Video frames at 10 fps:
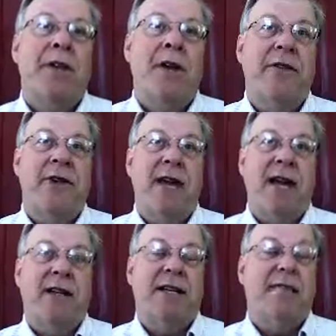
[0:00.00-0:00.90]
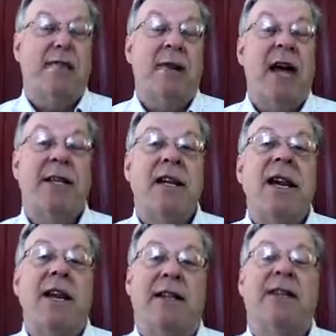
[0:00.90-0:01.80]
On the other hand, if you had
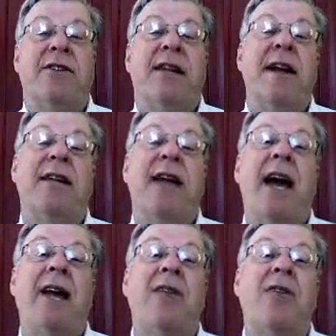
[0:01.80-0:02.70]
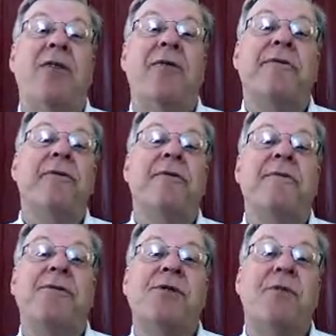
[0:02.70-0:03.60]
none and you hadn't had a Coke for
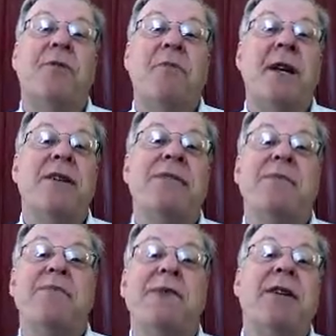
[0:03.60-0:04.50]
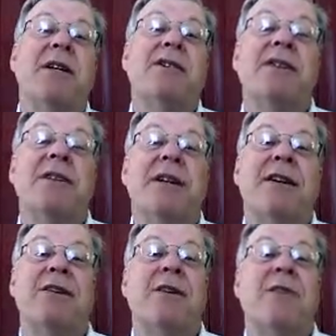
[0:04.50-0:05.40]
several months because
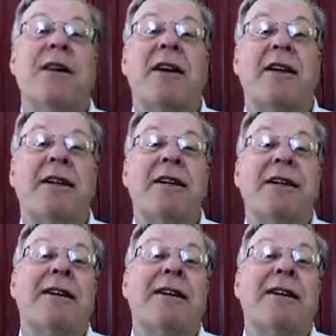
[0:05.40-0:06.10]
you were on a